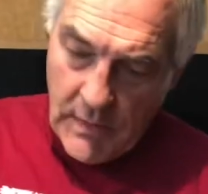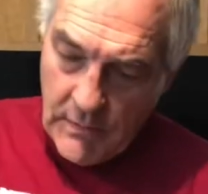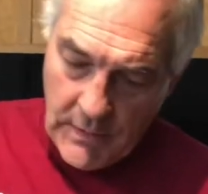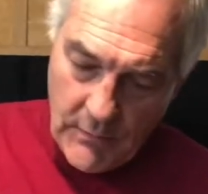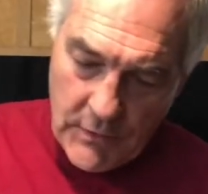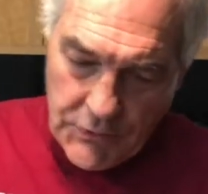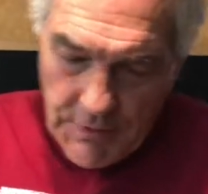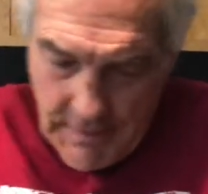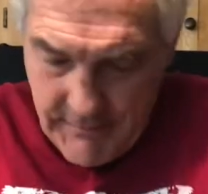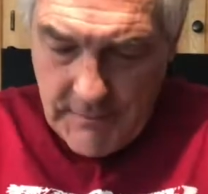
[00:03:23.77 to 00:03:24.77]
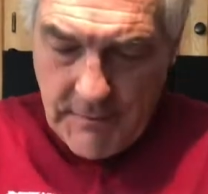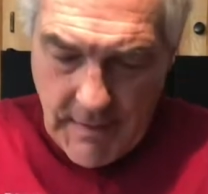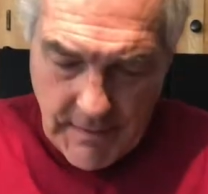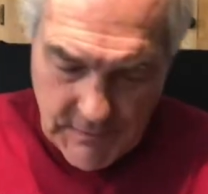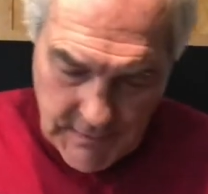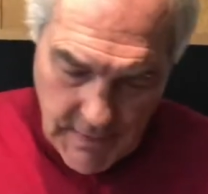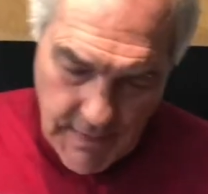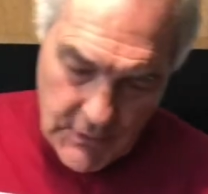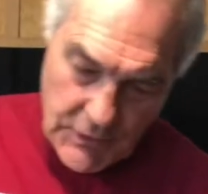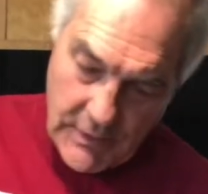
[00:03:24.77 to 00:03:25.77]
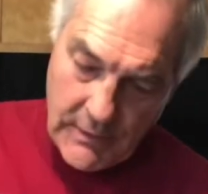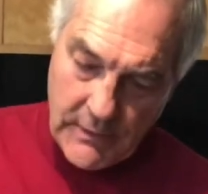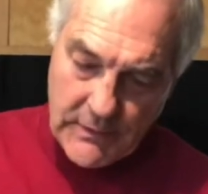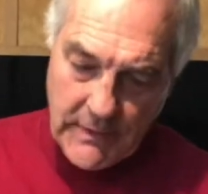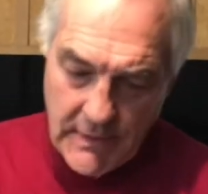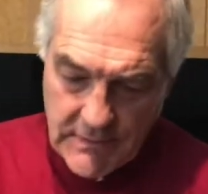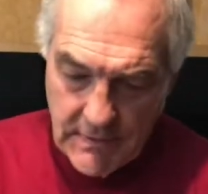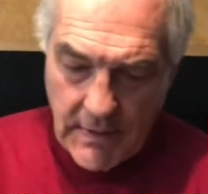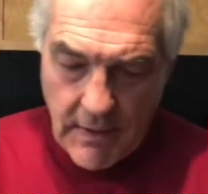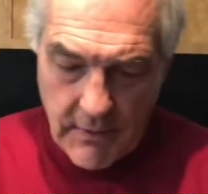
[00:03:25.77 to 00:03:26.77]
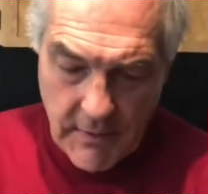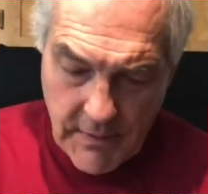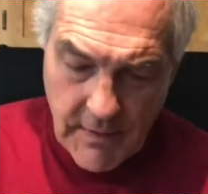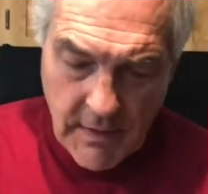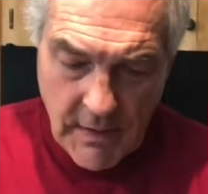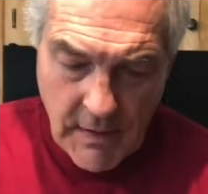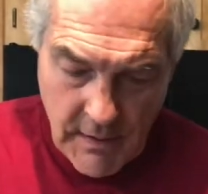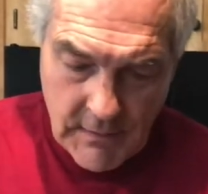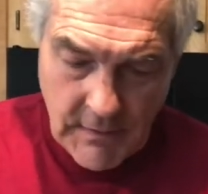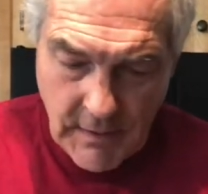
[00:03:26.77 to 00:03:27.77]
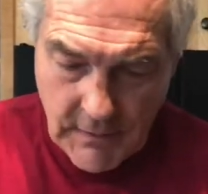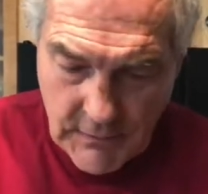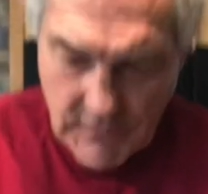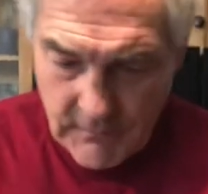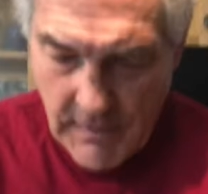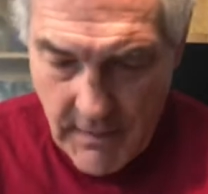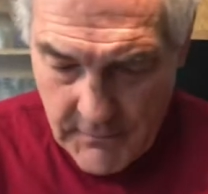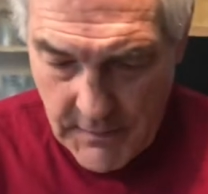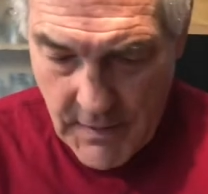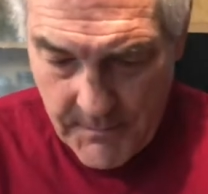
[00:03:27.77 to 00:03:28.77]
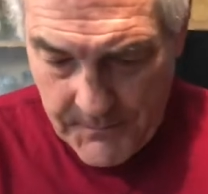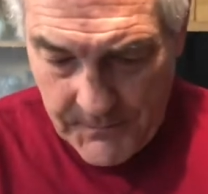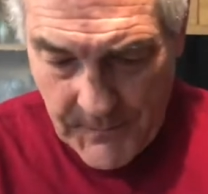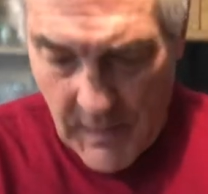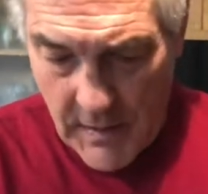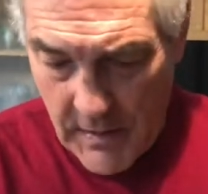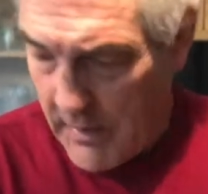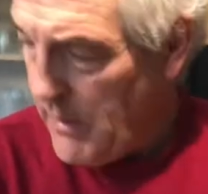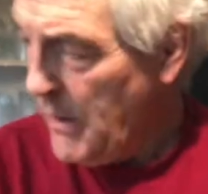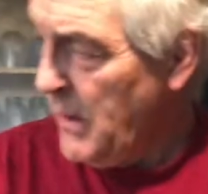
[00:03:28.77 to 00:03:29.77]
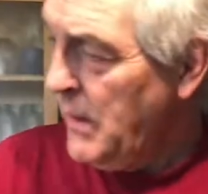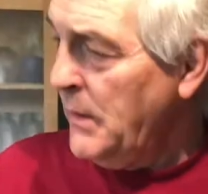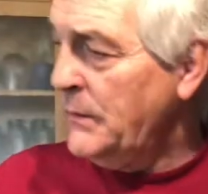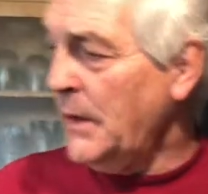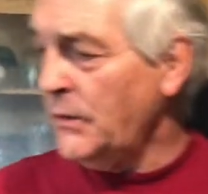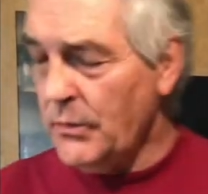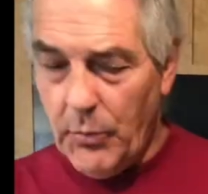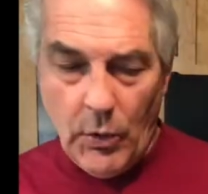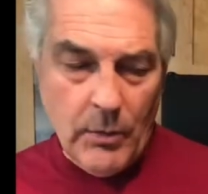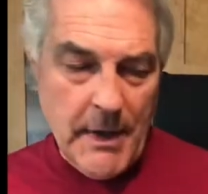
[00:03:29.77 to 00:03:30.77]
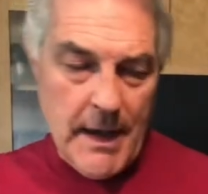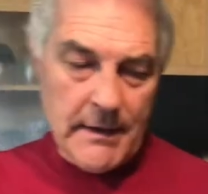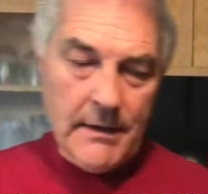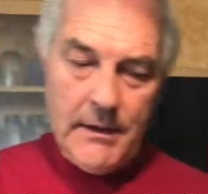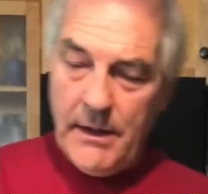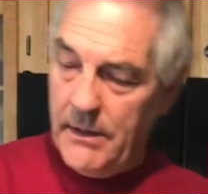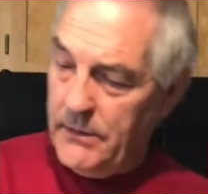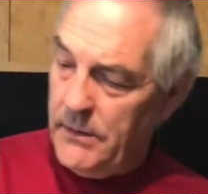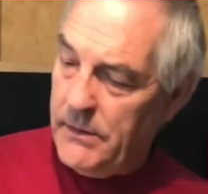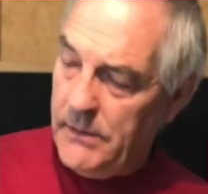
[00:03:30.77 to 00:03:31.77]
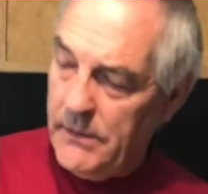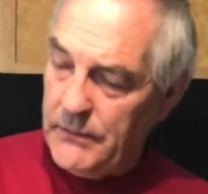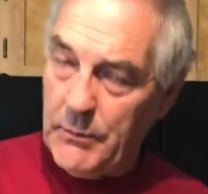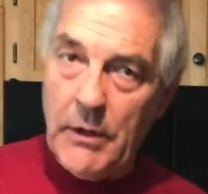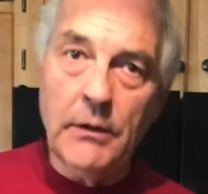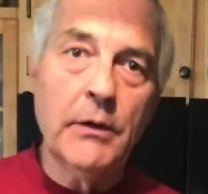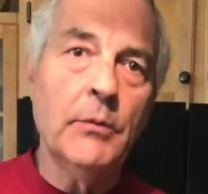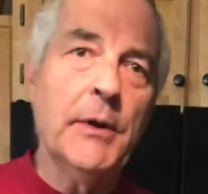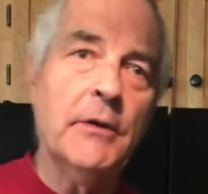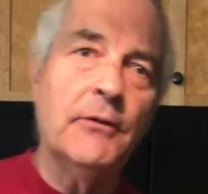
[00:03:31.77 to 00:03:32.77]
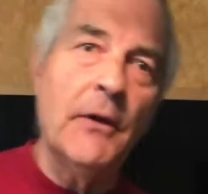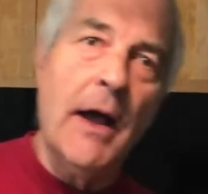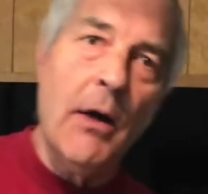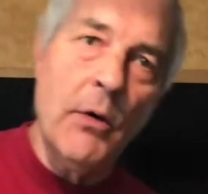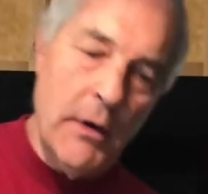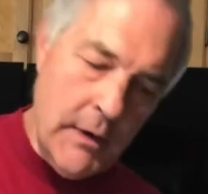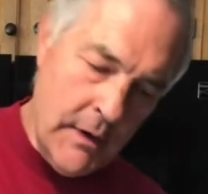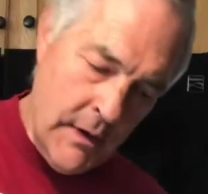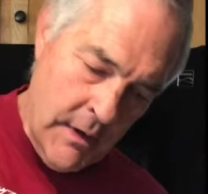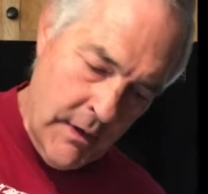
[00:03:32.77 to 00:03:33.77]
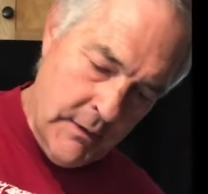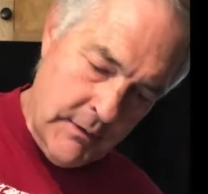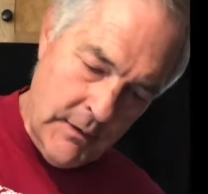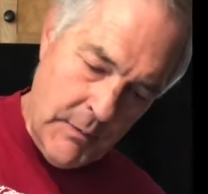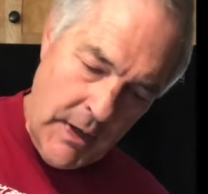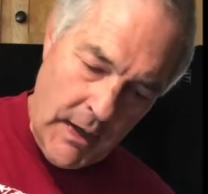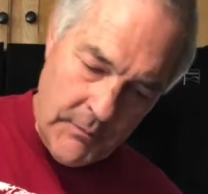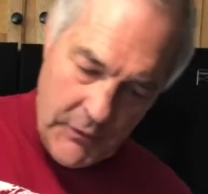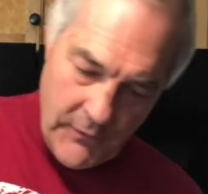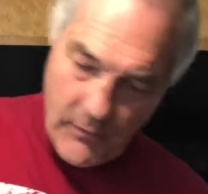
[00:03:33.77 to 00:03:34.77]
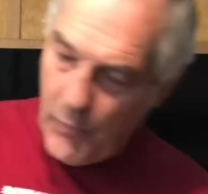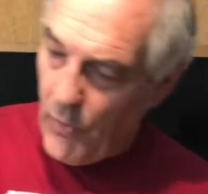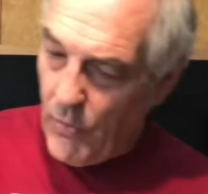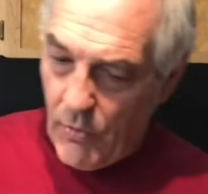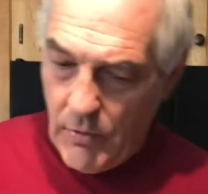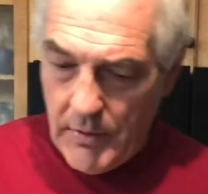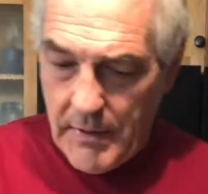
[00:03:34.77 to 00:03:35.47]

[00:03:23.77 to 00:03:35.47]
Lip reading: Okay, once you have it to that stage and it stays together, take it, just round it up, take your bowl back again, spread a little bit of flour to the bottom of your bowl,